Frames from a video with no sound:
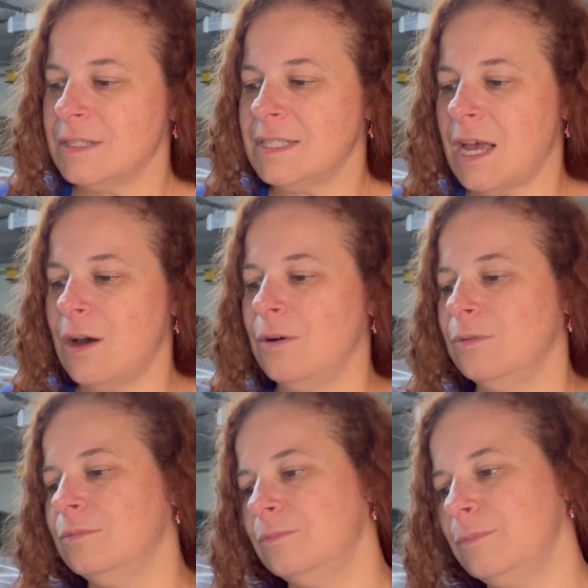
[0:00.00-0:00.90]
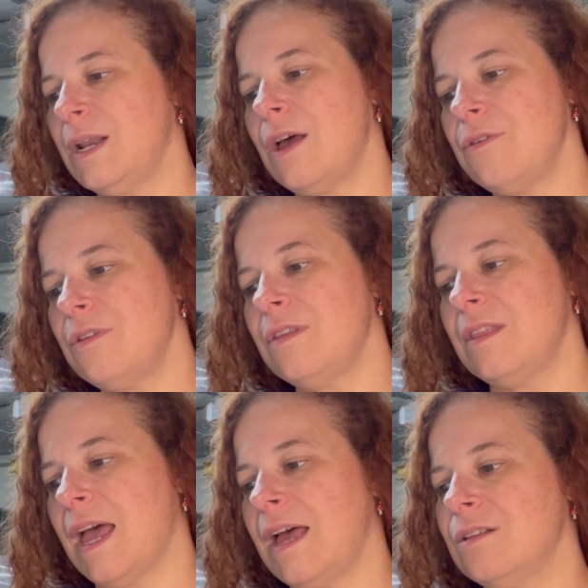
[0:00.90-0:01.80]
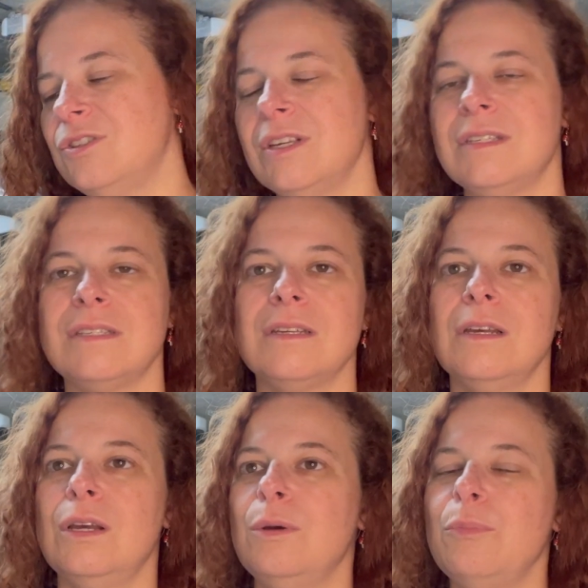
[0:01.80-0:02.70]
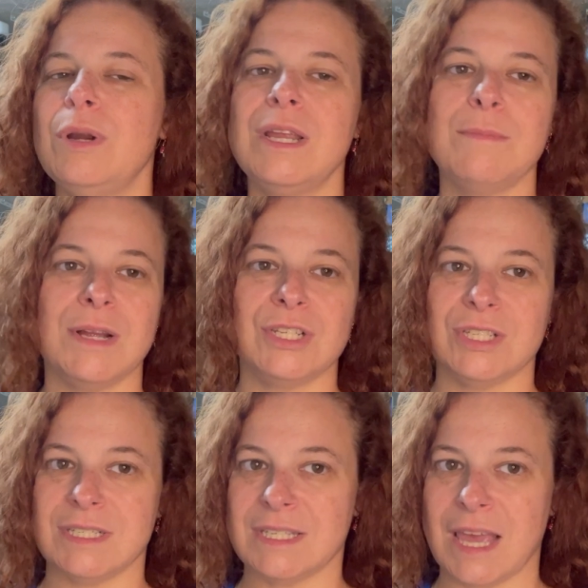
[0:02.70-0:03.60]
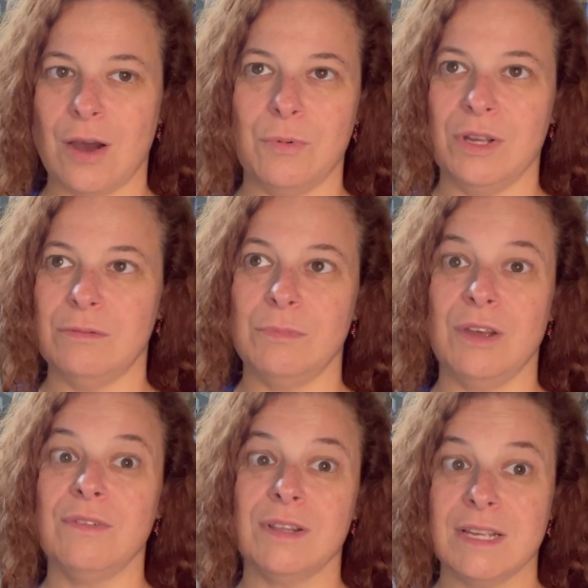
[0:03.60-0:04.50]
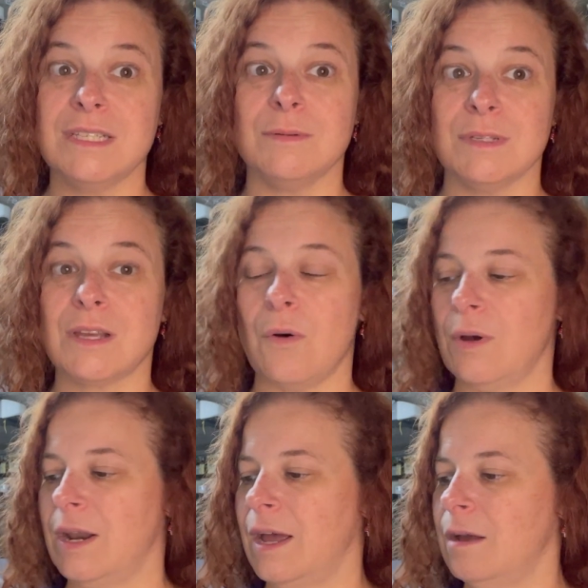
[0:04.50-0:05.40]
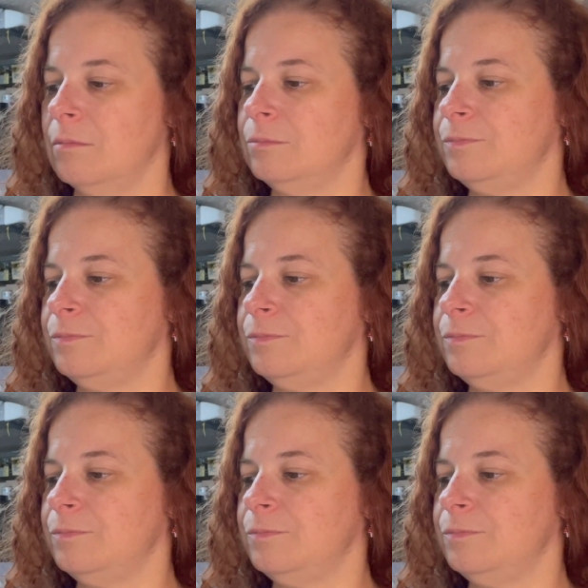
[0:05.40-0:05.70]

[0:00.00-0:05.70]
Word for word: So, but other than that, just pretty much the scale wouldn't move unless it was going up.